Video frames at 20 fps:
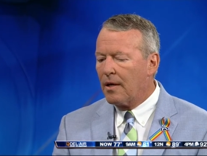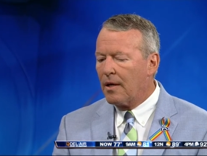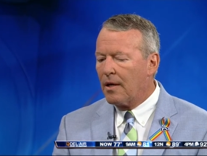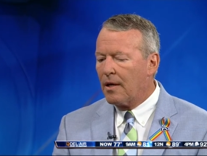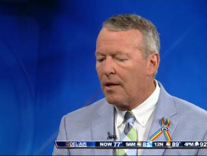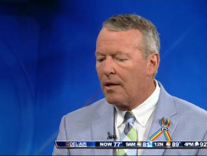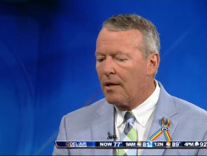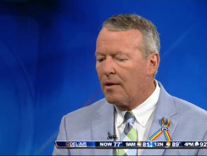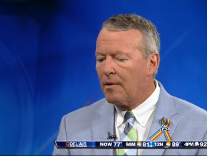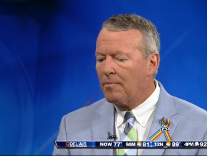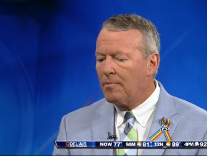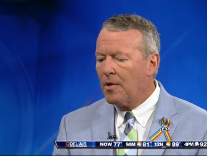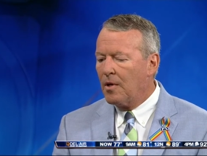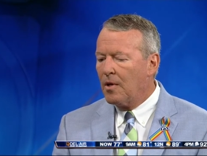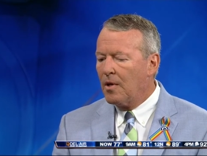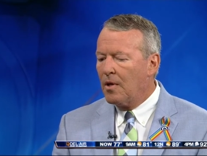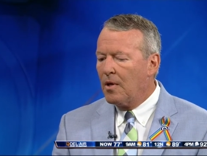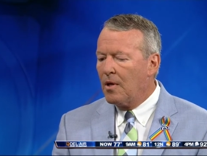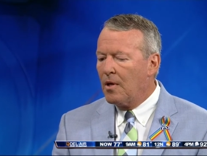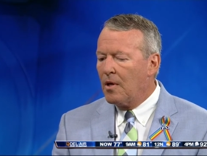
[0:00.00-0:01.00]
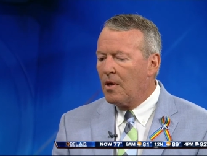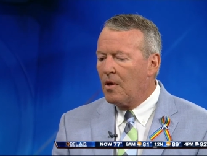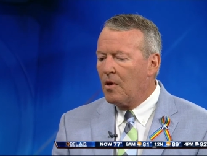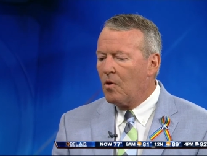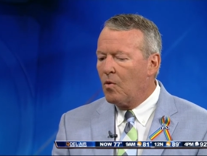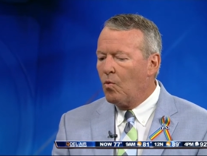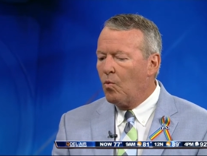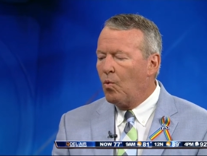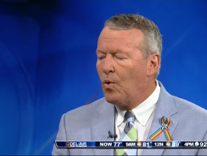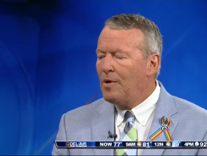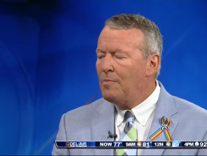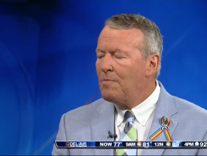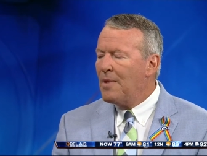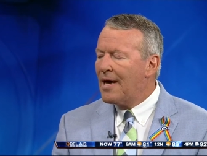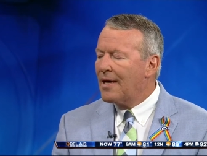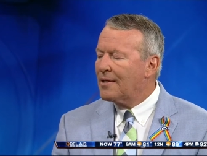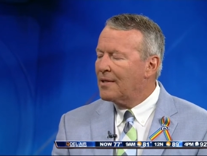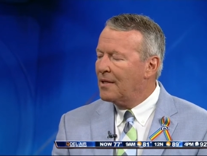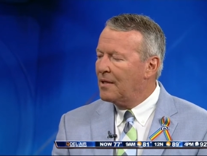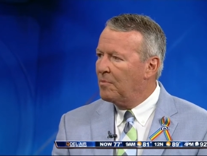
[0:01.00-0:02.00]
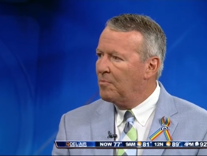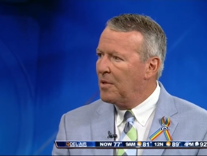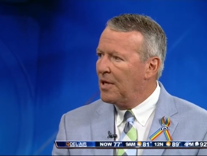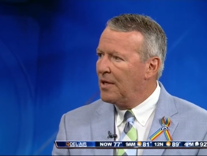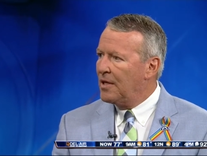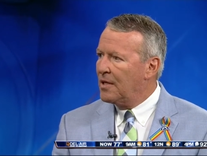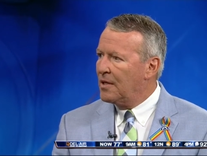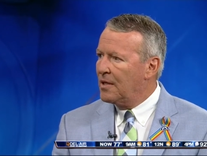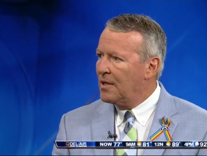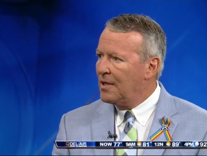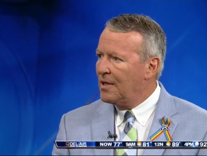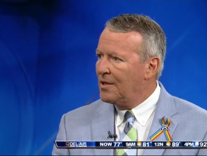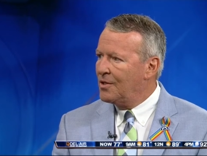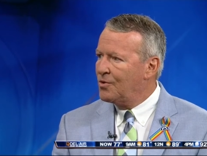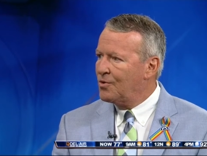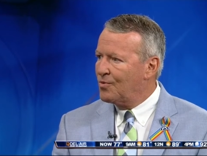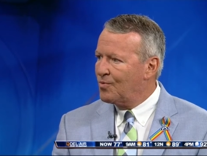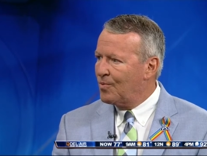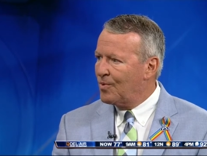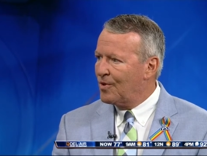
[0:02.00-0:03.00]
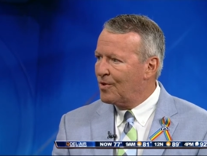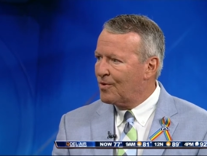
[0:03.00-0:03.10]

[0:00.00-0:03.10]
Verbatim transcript: Uh, we met the immediate needs